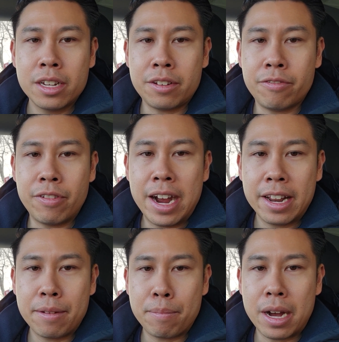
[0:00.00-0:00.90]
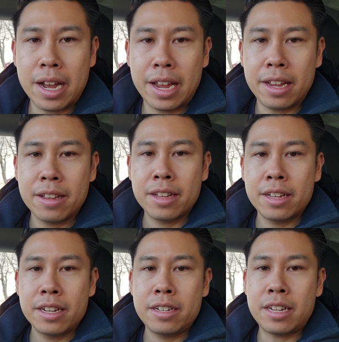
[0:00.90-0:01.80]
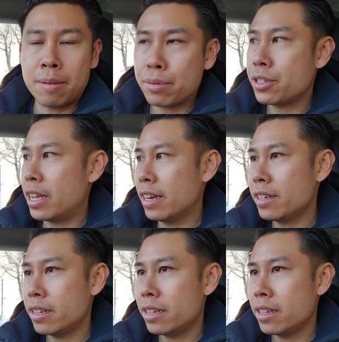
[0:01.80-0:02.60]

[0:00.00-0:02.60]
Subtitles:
divide it by 10%,